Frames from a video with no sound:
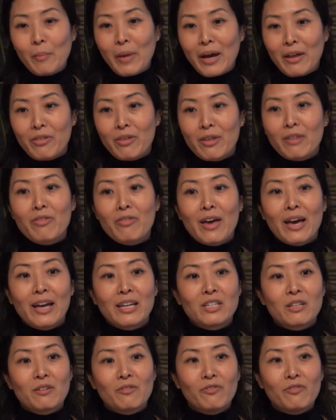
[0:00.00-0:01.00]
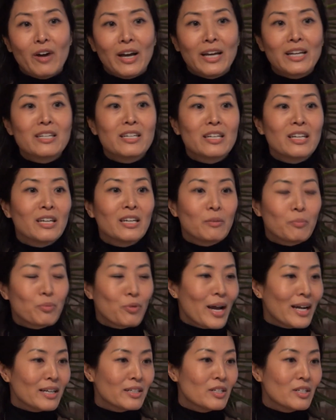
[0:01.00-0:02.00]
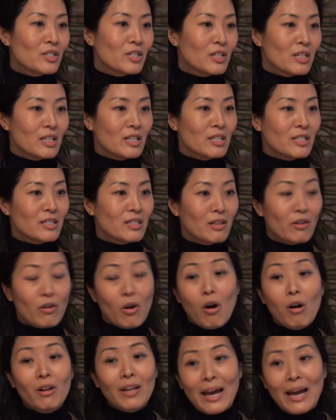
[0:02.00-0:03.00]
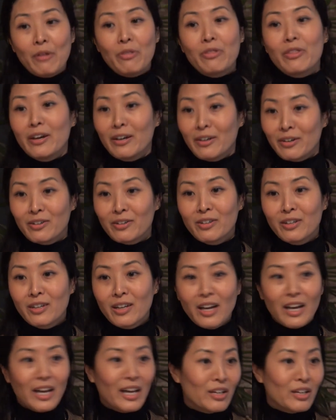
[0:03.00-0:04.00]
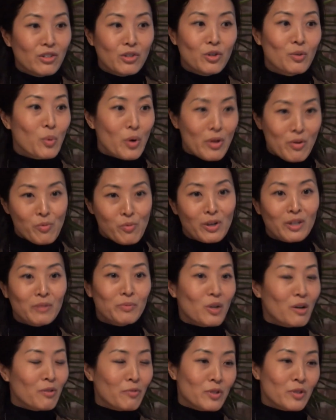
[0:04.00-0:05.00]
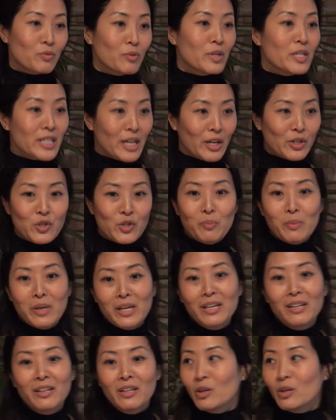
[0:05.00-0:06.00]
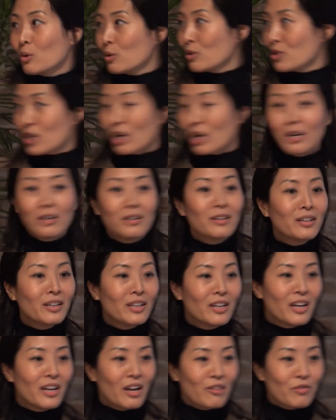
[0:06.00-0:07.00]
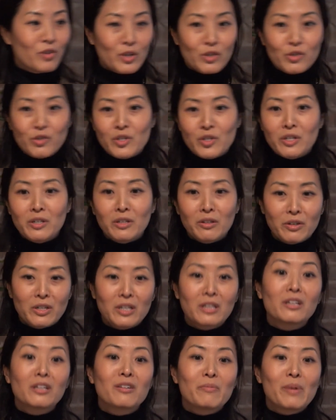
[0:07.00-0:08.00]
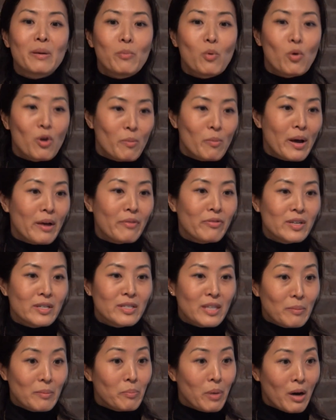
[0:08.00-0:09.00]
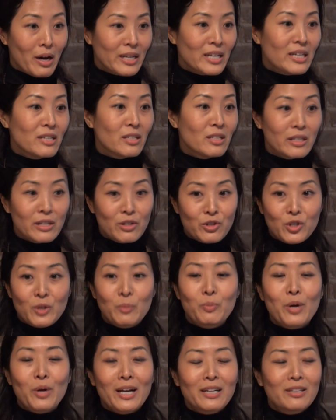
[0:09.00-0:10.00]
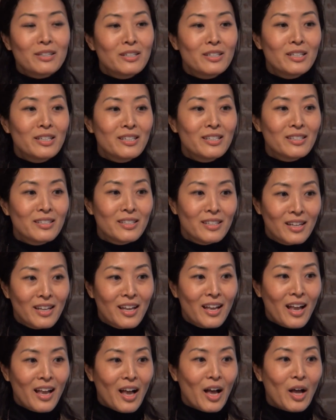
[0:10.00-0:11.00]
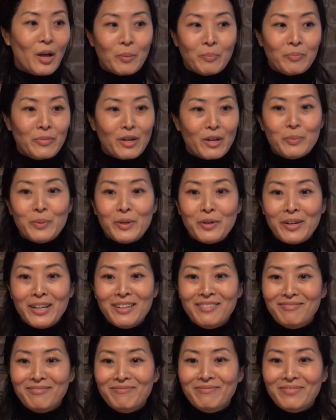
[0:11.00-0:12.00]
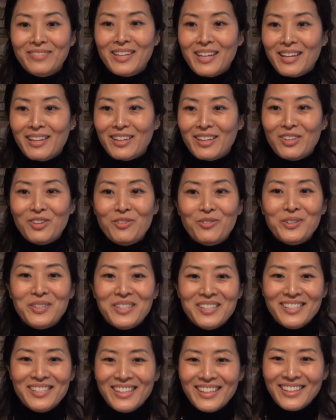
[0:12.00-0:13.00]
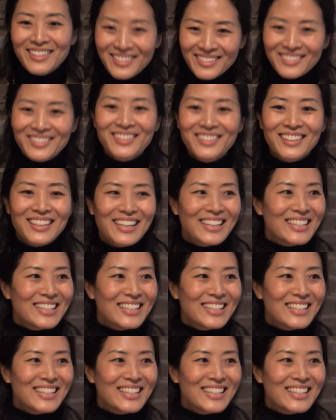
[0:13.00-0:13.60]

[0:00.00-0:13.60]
I think that finding practices, they're all out there. And you're more than welcome to always reach out to me or John if you're interested in learning a little bit more about these embodied leadership practices. That would be great. Thank you for listening.